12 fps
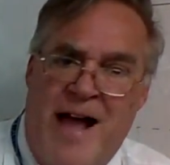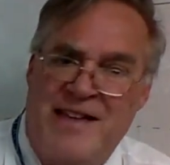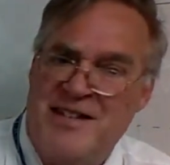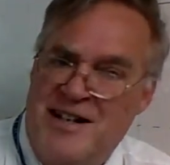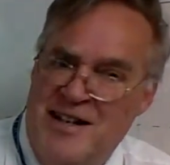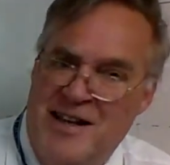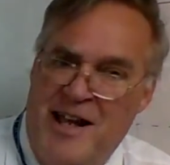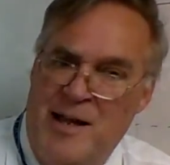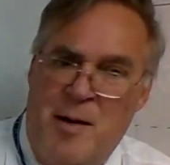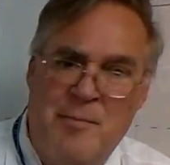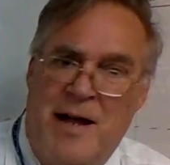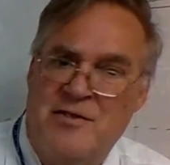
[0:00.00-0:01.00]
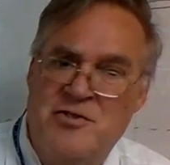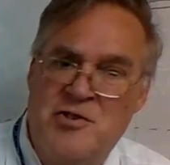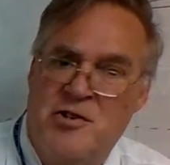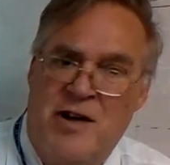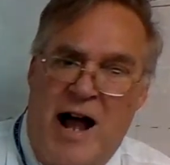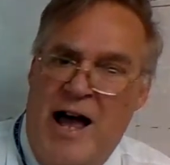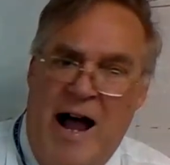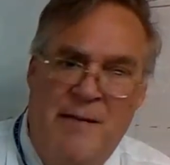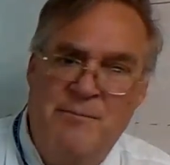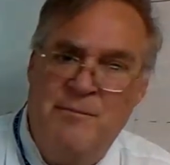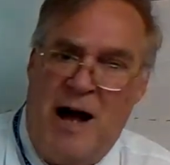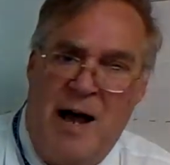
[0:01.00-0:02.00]
That's a claim. I'm not sure.
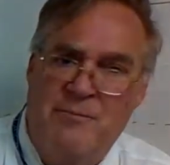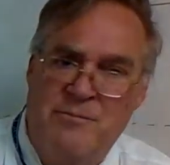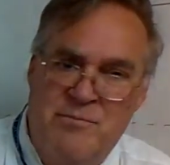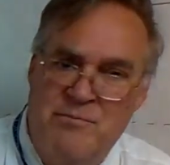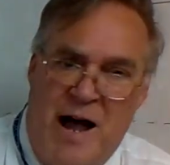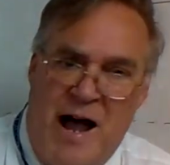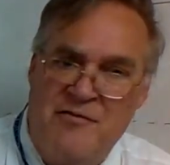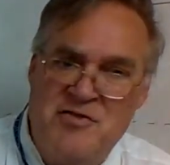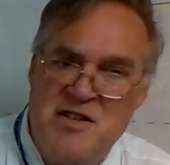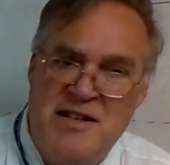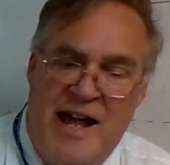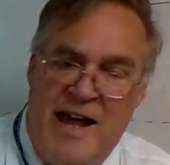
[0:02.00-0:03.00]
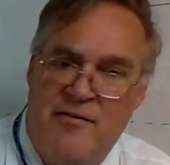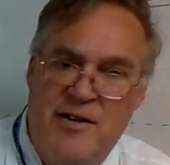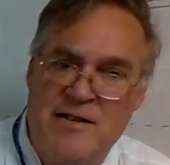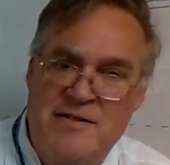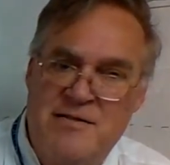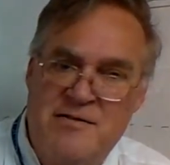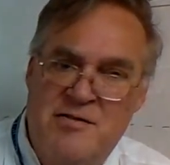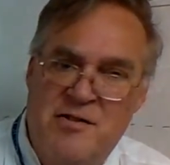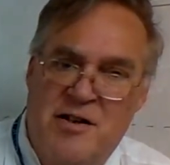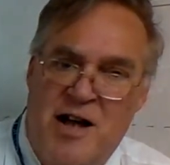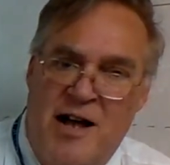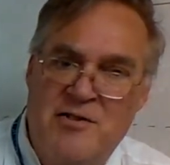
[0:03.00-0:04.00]
I've seen evidence to
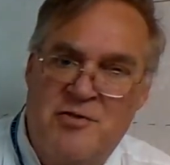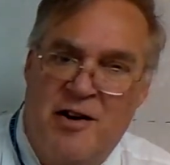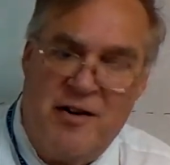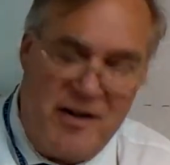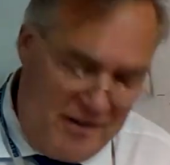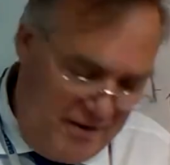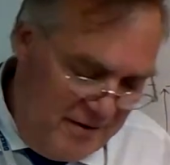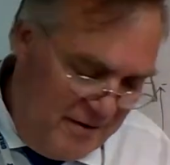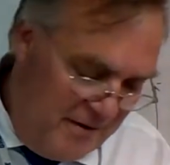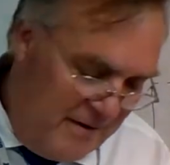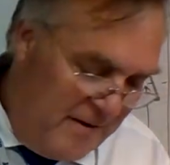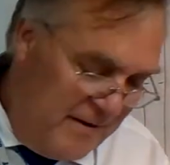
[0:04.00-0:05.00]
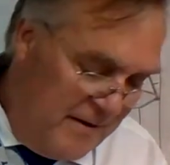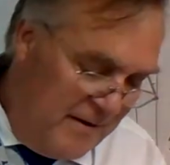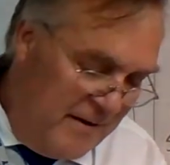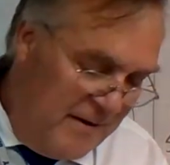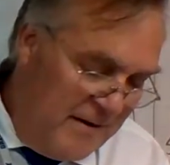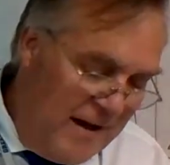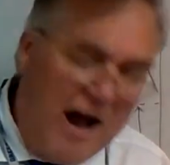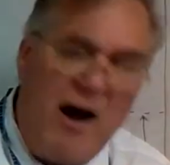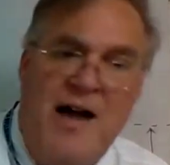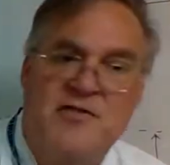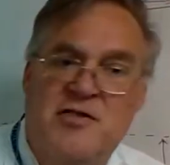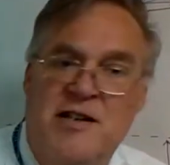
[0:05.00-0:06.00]
the contrary, or
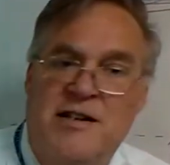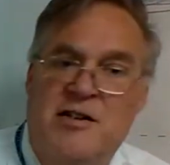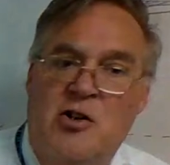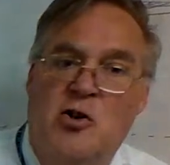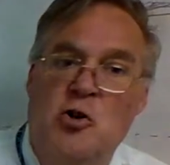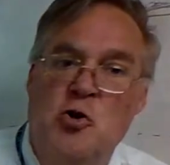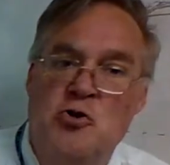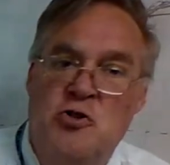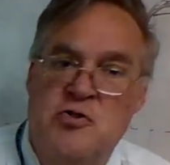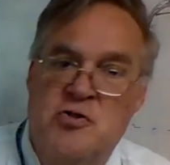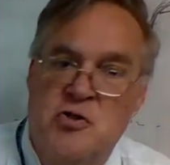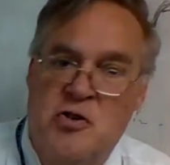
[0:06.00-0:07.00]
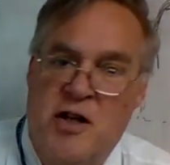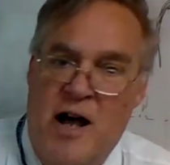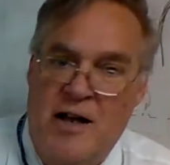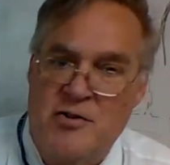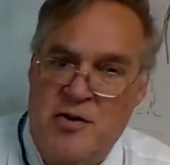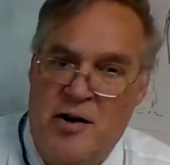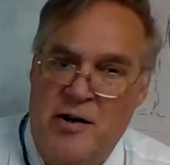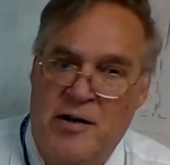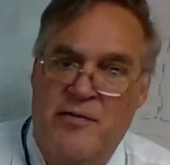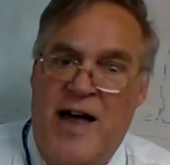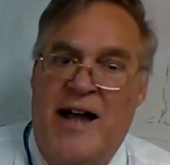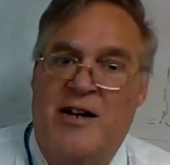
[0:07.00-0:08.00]
I've seen conclusions to the contrary
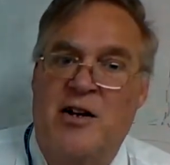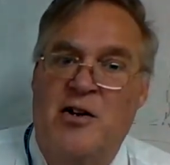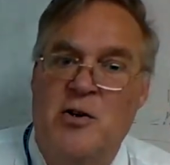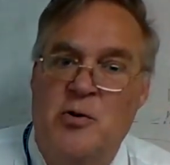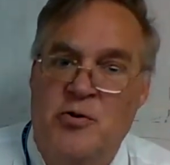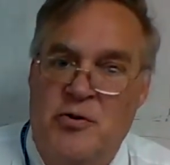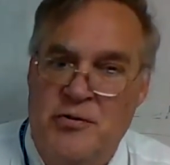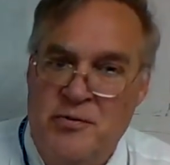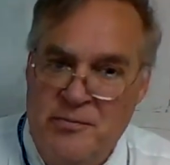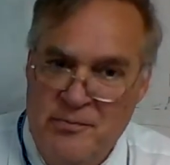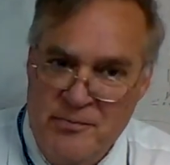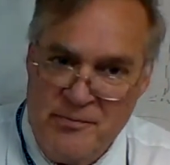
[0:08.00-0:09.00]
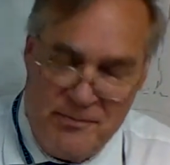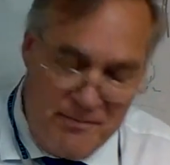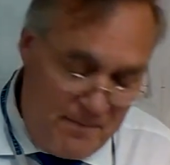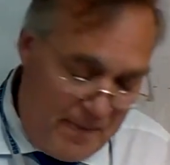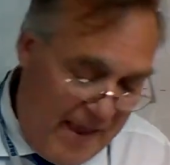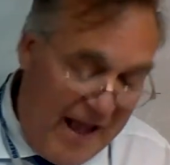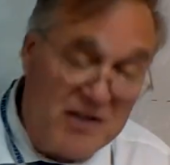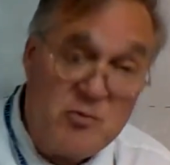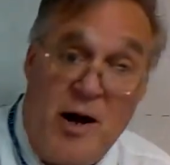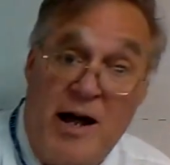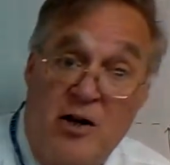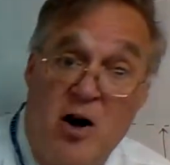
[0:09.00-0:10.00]
of that conclusion. That's
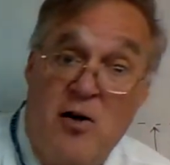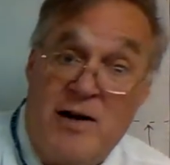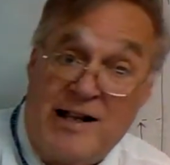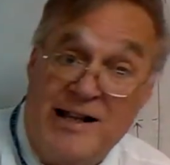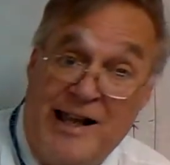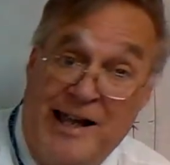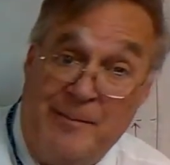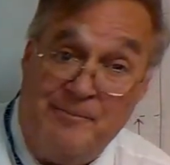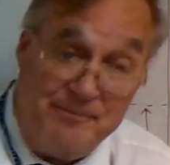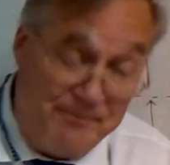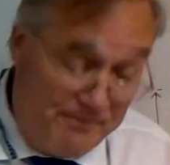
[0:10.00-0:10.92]
why I call it a claim.